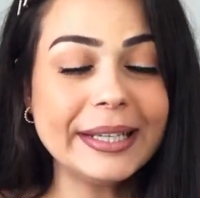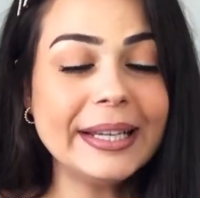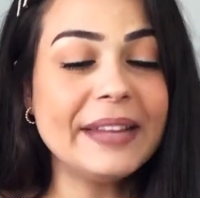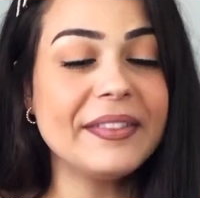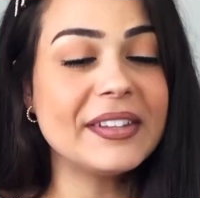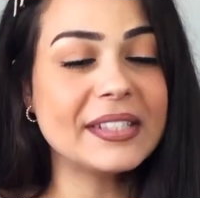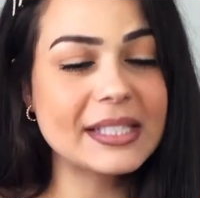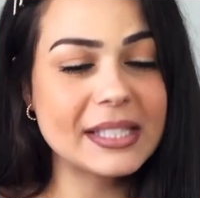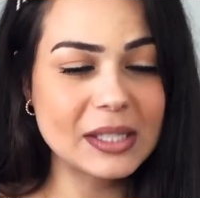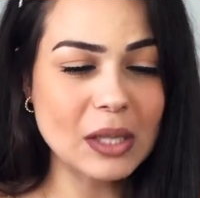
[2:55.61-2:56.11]

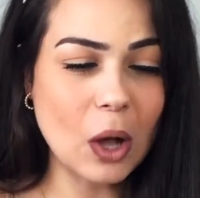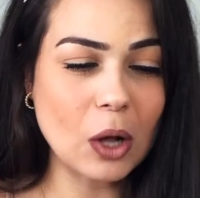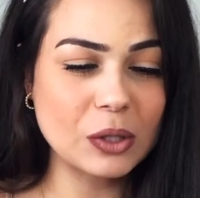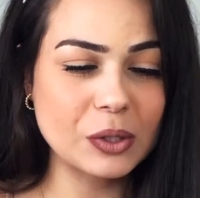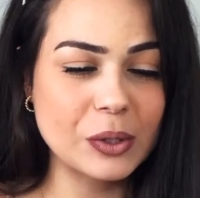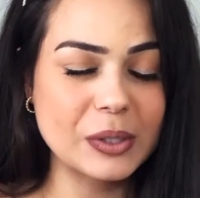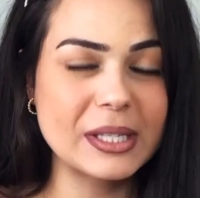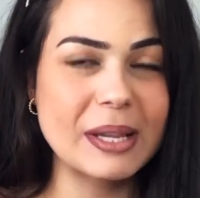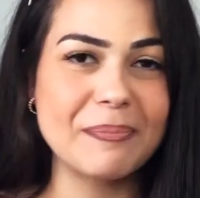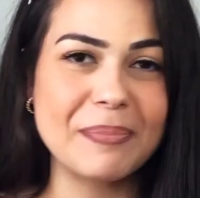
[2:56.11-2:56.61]
This is
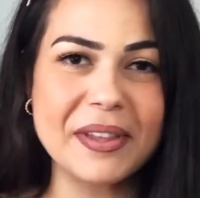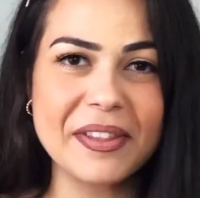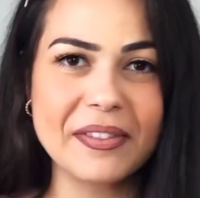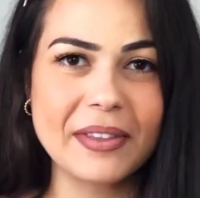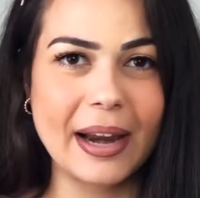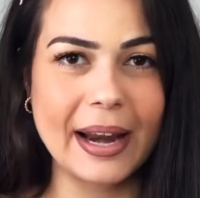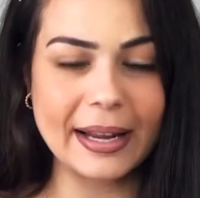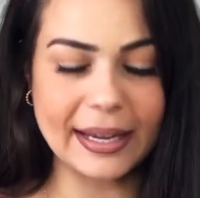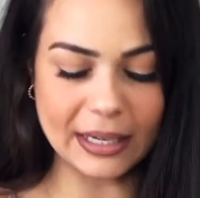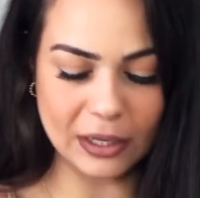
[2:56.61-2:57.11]
also something
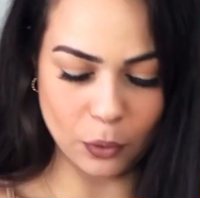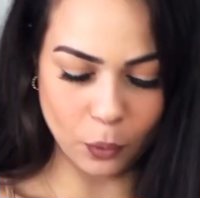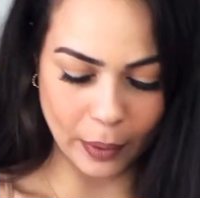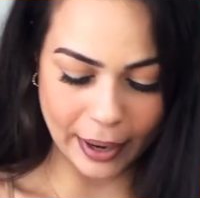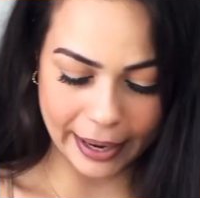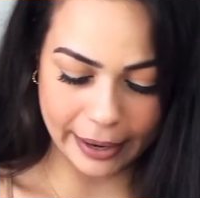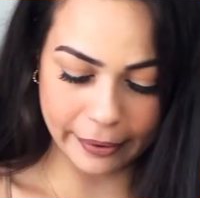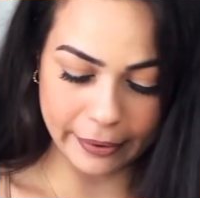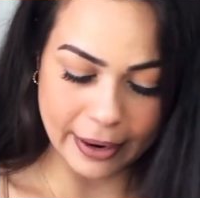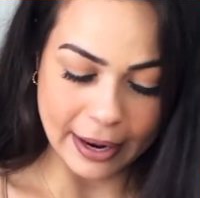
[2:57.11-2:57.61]
that I can
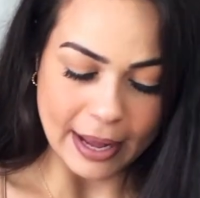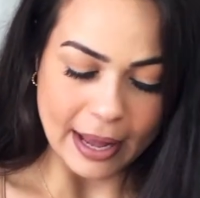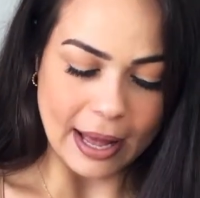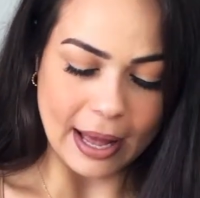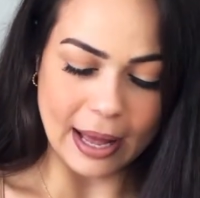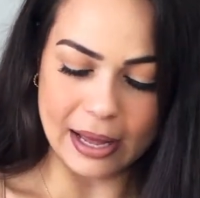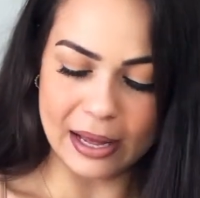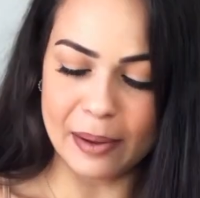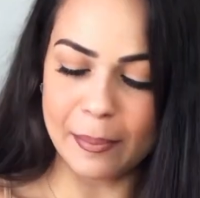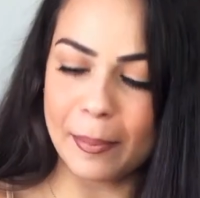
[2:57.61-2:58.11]
wear
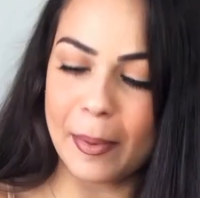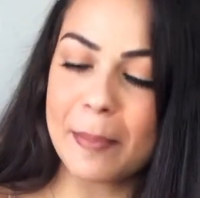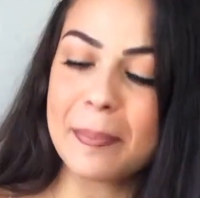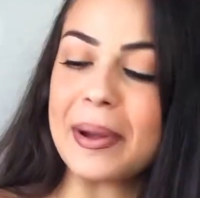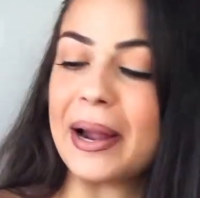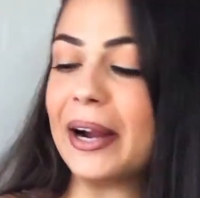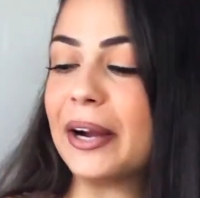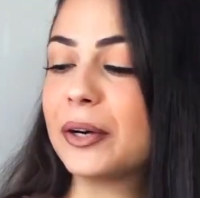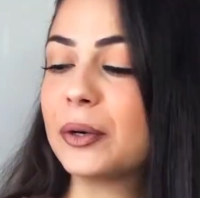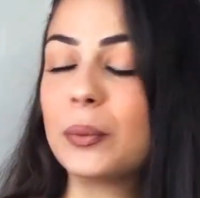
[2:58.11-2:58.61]

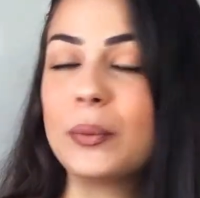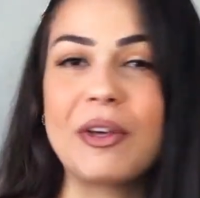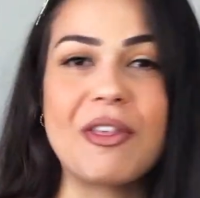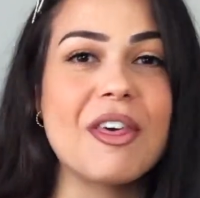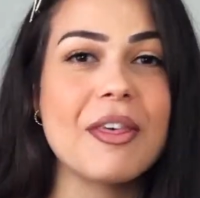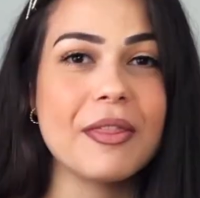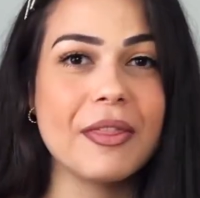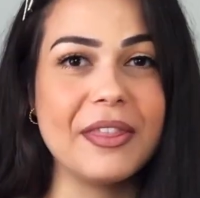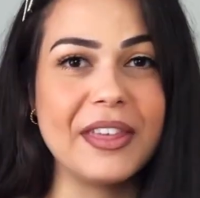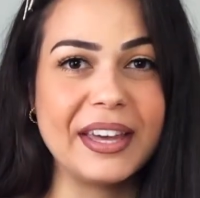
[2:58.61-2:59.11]
paired
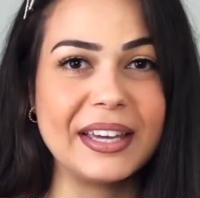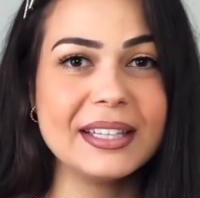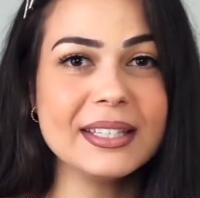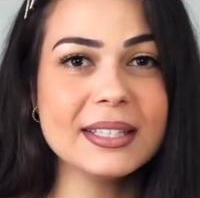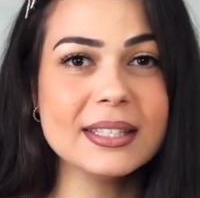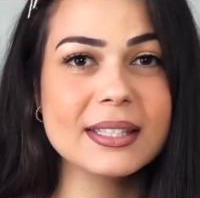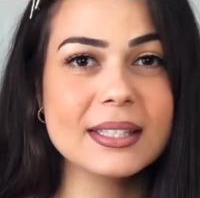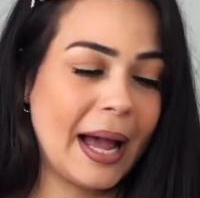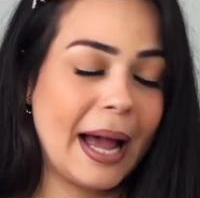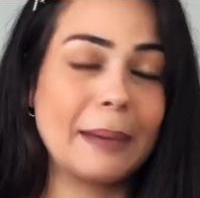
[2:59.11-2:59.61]
with
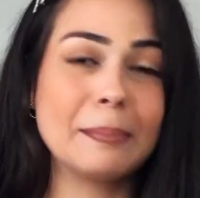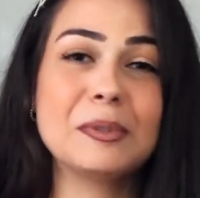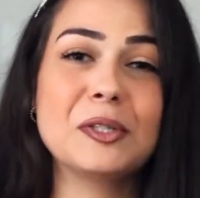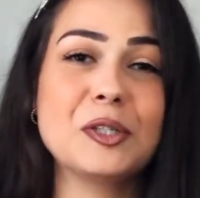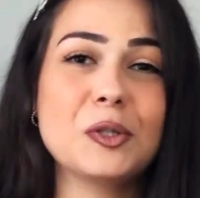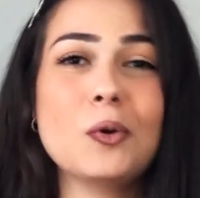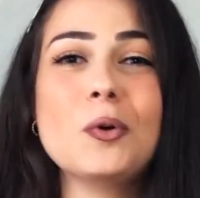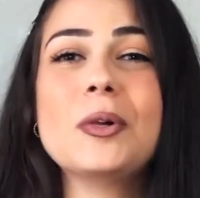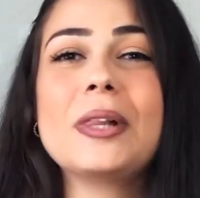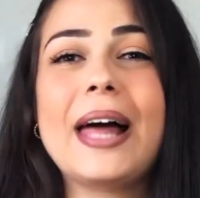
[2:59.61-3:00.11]
this. I'm
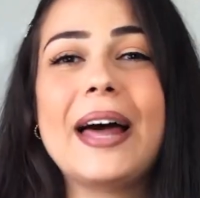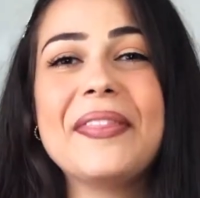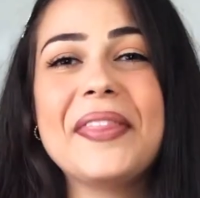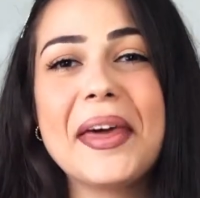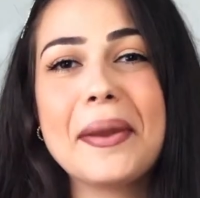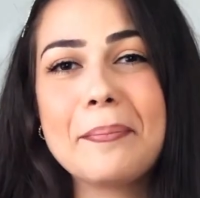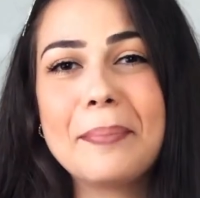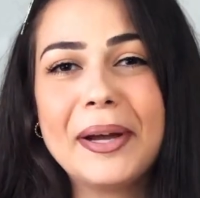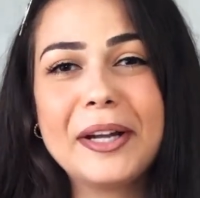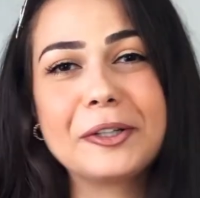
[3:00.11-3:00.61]
so glad
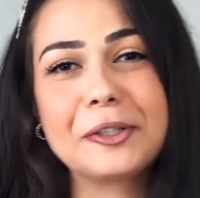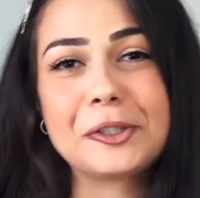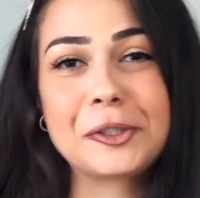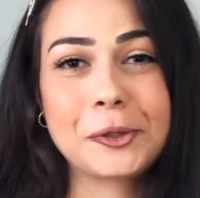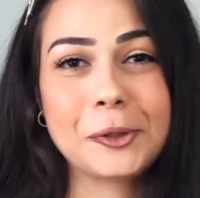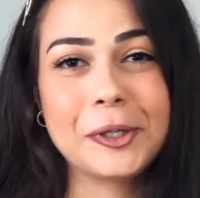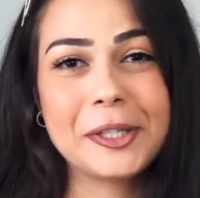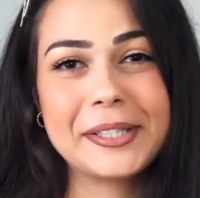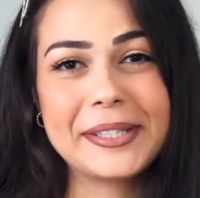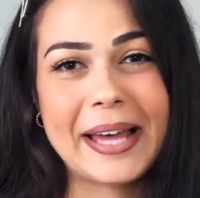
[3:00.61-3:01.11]
that biker
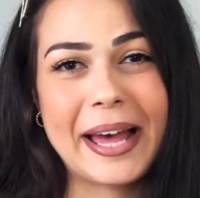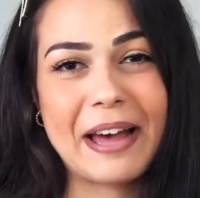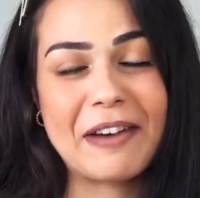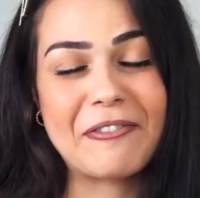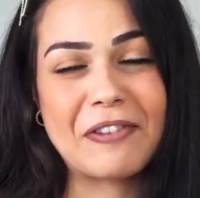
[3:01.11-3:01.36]
shorts have